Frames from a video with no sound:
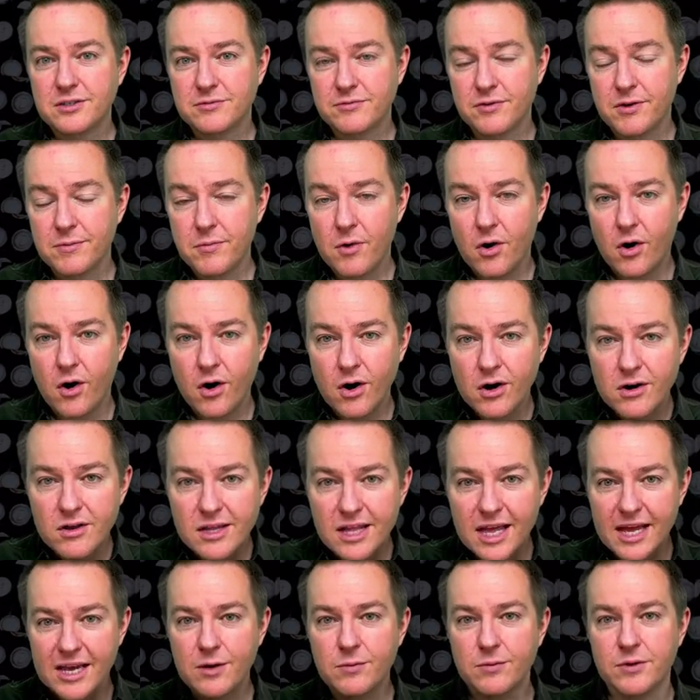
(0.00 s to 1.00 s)
from our
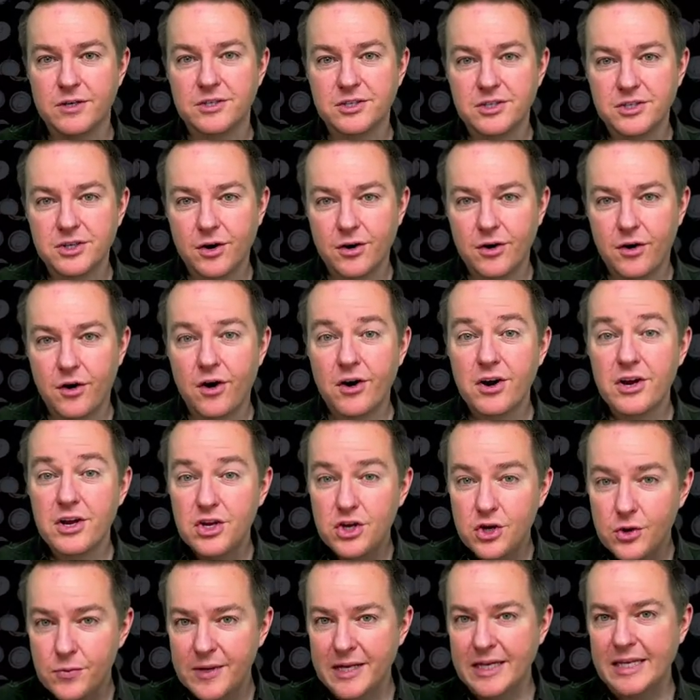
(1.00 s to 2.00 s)
language, our
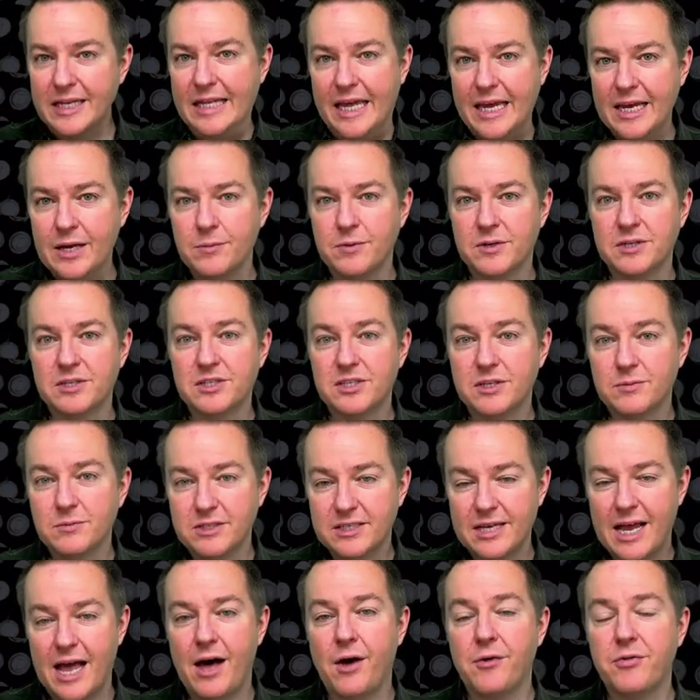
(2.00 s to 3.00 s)
human language that
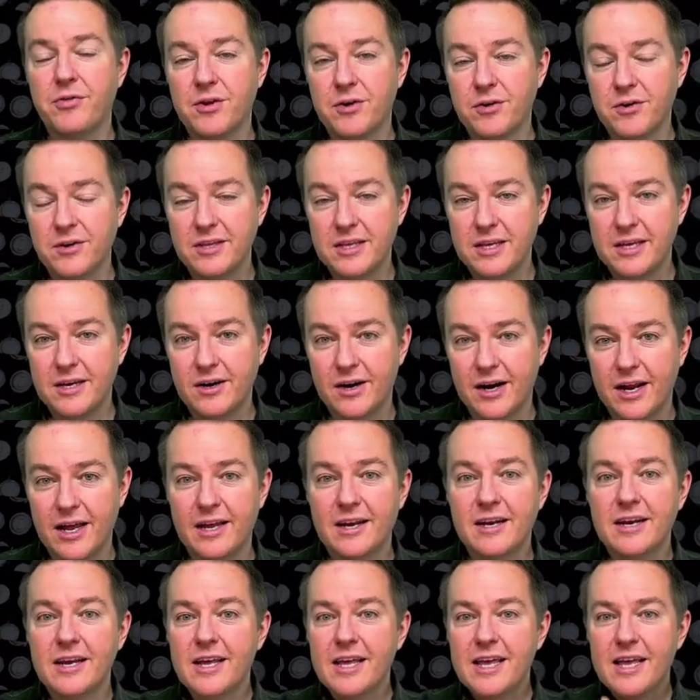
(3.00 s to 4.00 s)
was out there on the
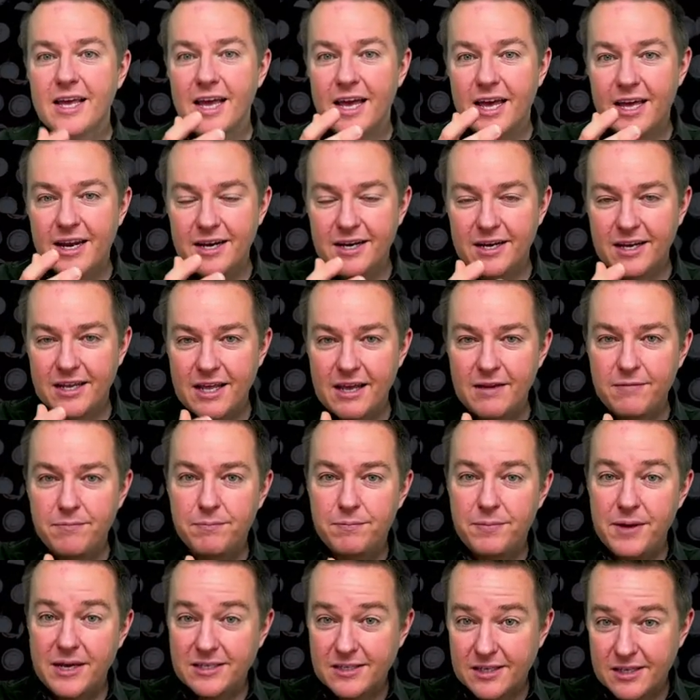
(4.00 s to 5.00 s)
internet. And they've
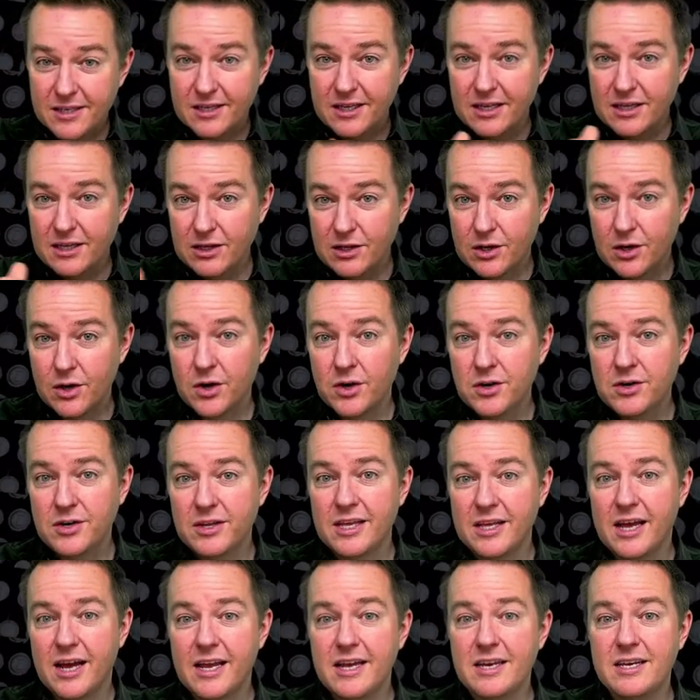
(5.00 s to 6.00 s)
basically learned
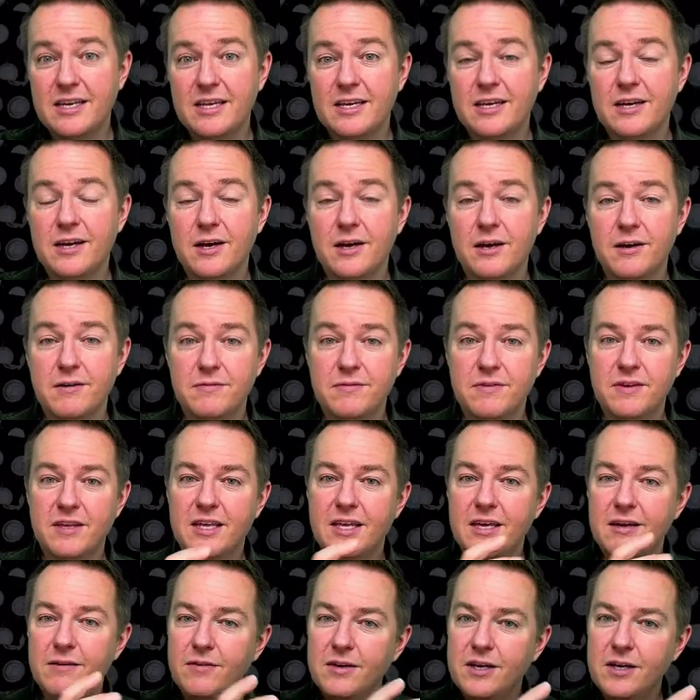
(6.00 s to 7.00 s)
the idea of,
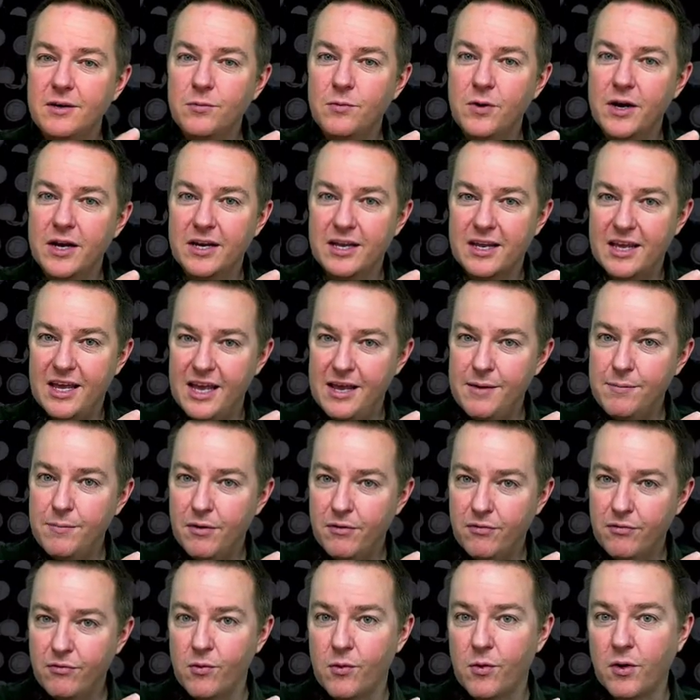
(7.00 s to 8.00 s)
given what came
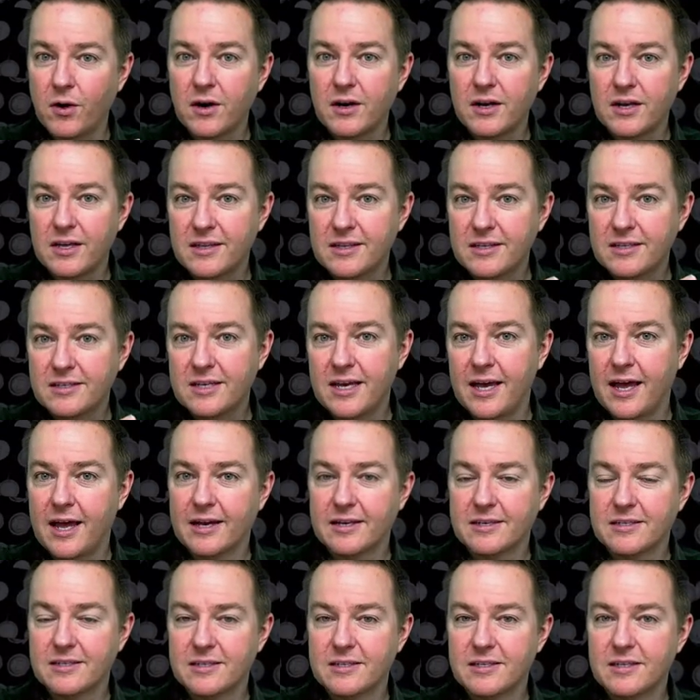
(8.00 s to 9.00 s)
before in the
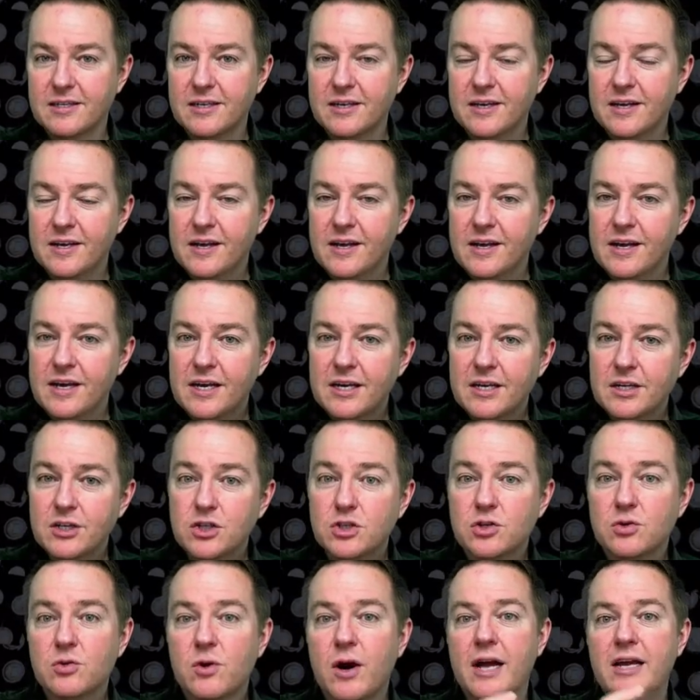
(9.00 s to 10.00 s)
text,
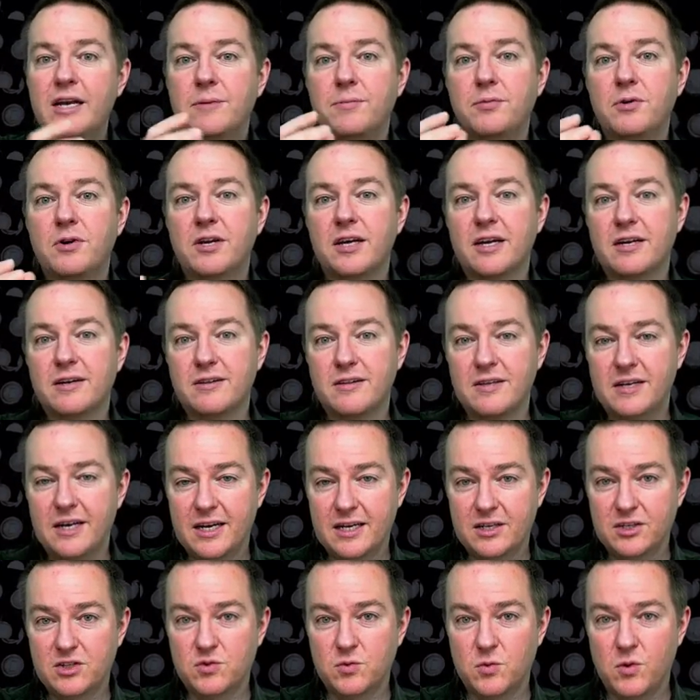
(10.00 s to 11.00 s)
try to predict the
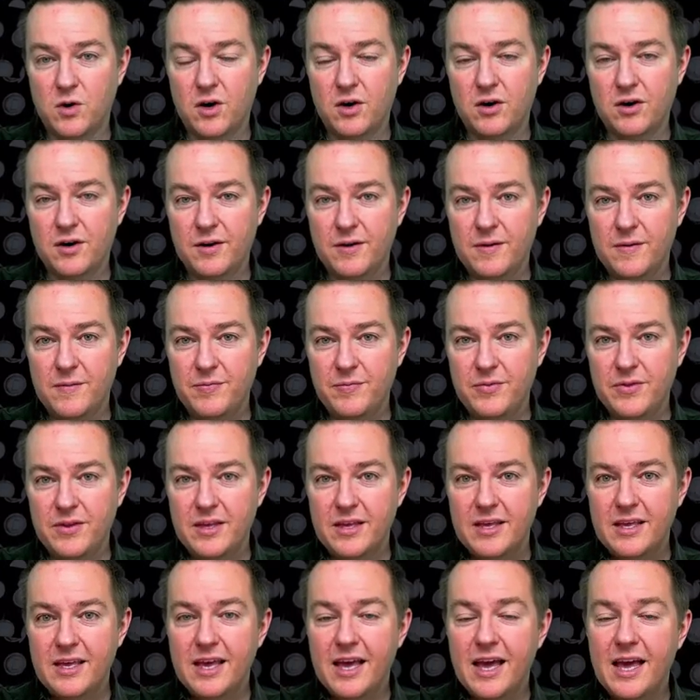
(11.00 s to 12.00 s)
next word.
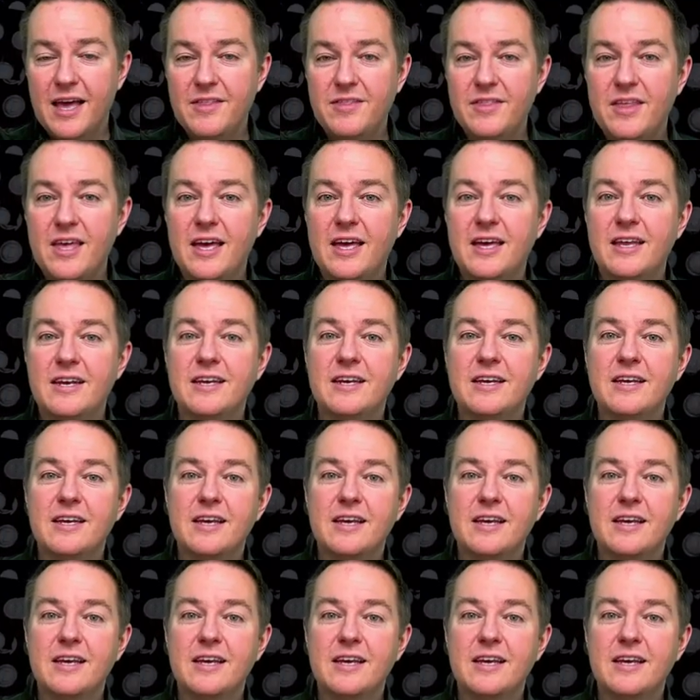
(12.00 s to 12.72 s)
And then